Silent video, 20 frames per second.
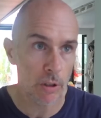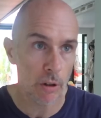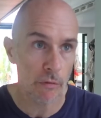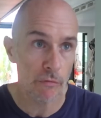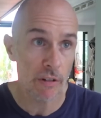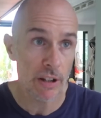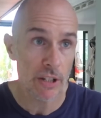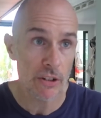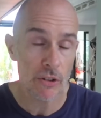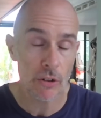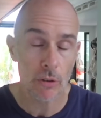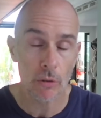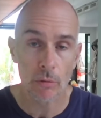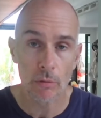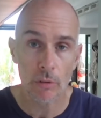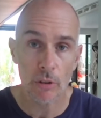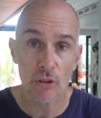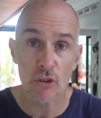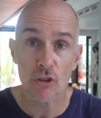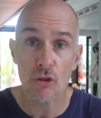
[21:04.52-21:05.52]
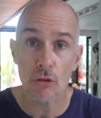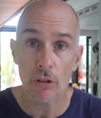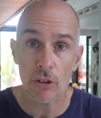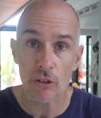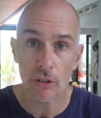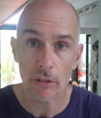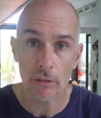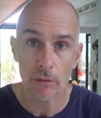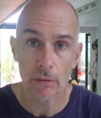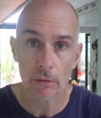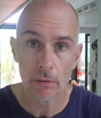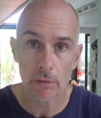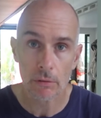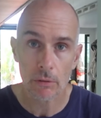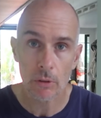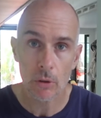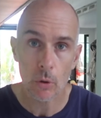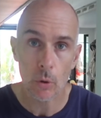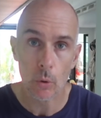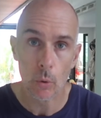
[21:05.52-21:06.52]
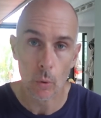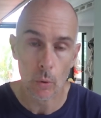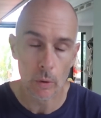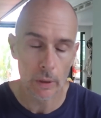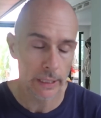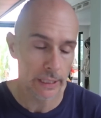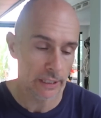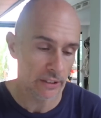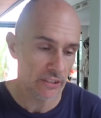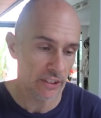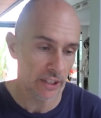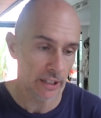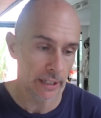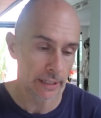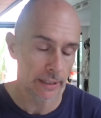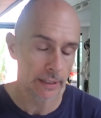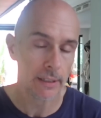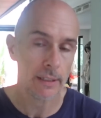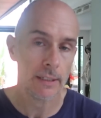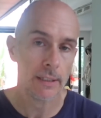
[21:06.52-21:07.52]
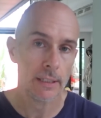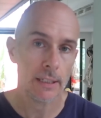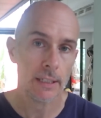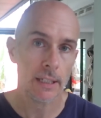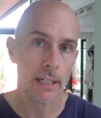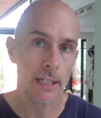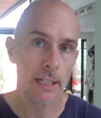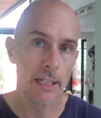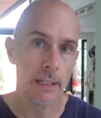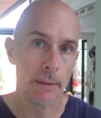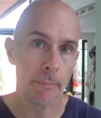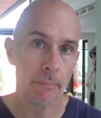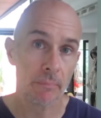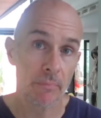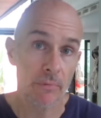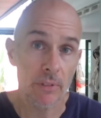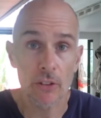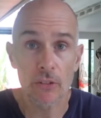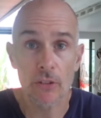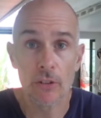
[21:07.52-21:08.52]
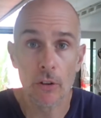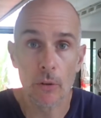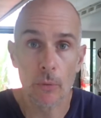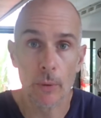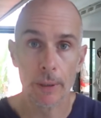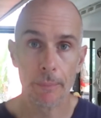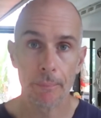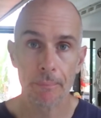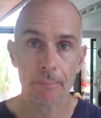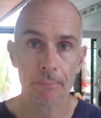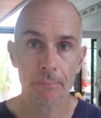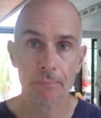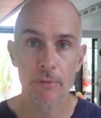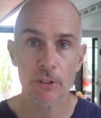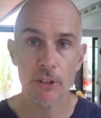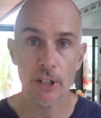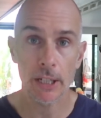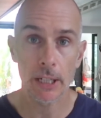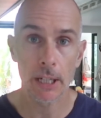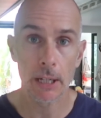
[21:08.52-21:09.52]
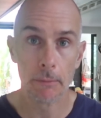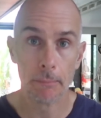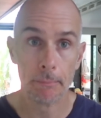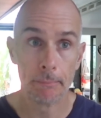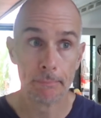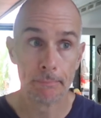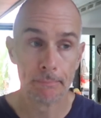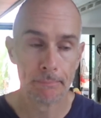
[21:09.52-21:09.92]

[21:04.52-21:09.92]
conventional construction cool inside. That's another way. Check it out.